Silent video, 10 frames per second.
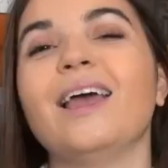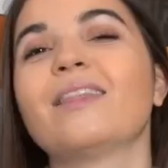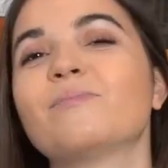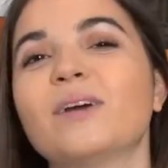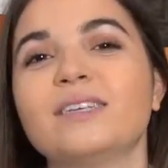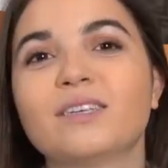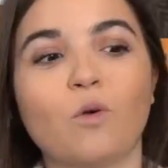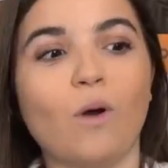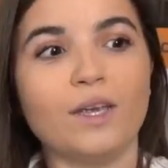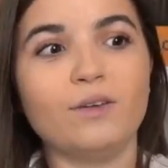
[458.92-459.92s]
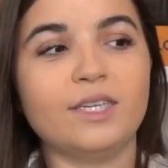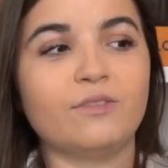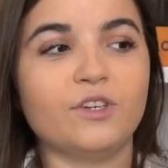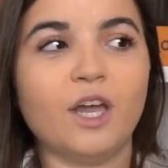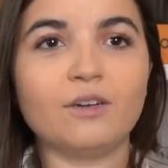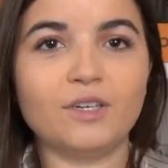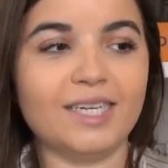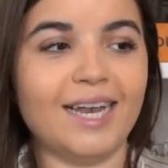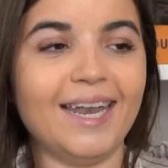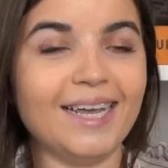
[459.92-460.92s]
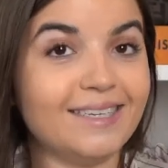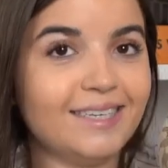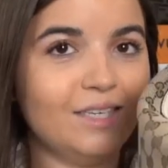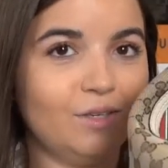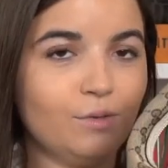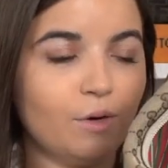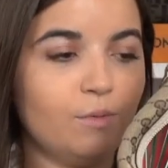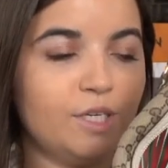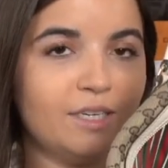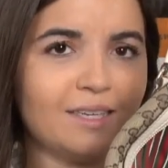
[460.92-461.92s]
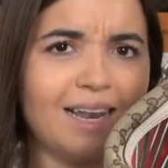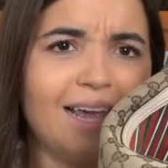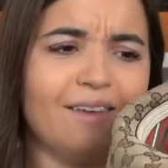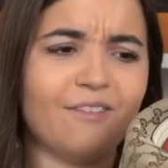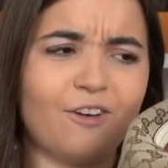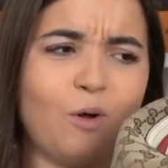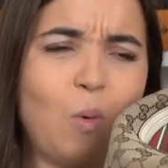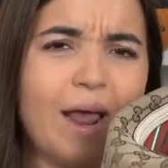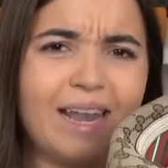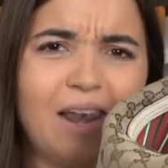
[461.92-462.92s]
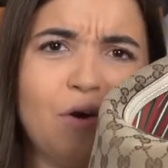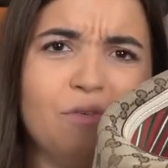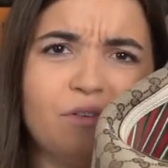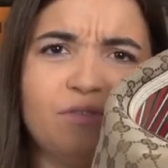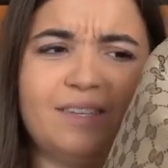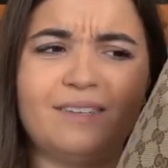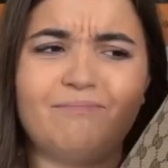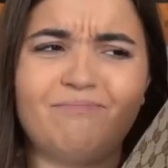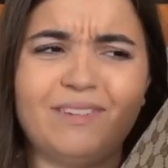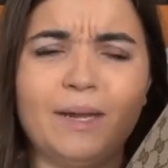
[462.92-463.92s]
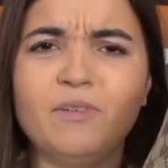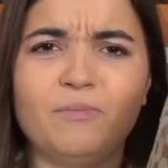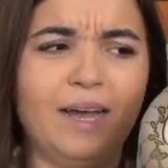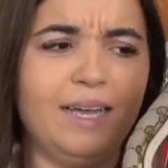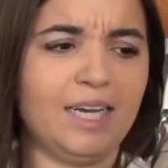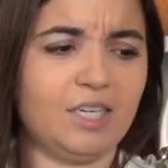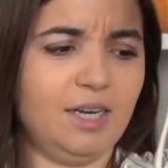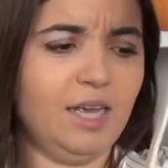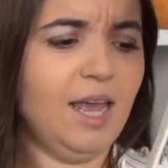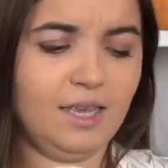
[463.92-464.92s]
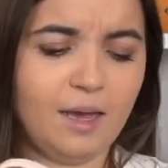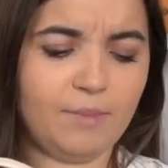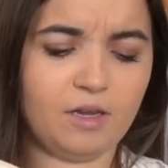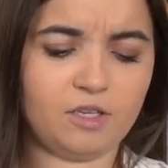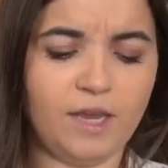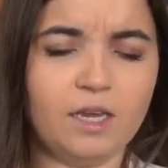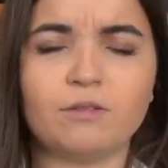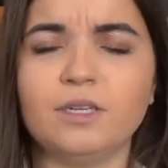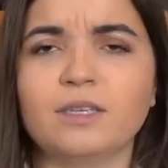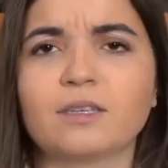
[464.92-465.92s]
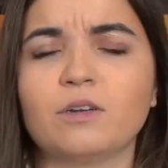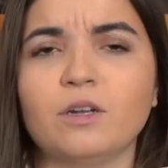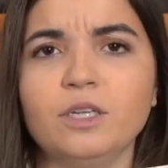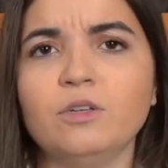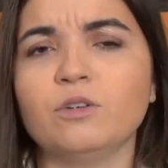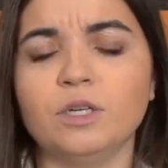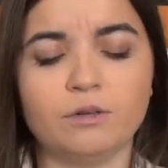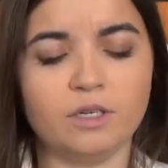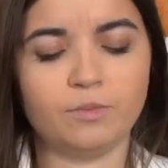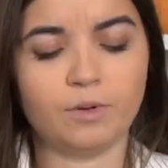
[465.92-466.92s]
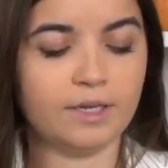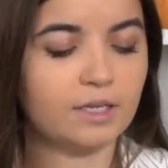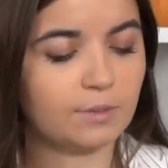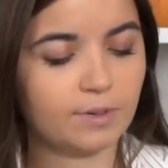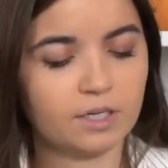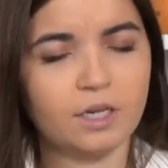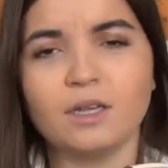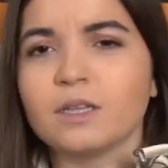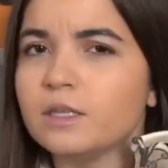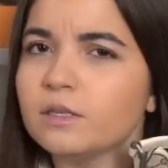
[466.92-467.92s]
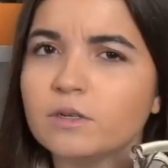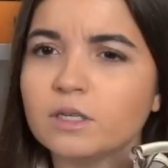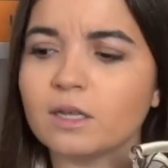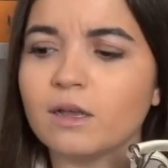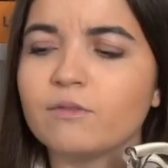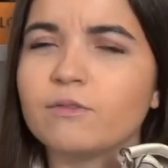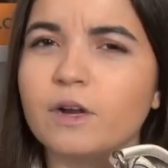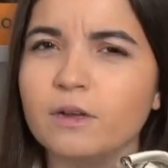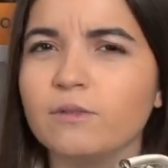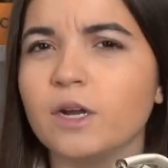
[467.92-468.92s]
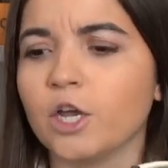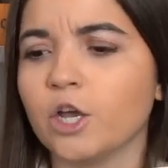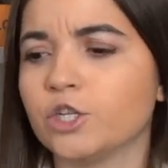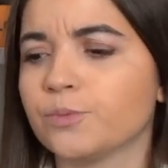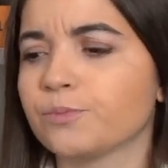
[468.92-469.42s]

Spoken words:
and the price is quite good. It's 390 euro, which is like quite low for this type of bag actually. Yeah, because they continue to increase prices, but this one is very good.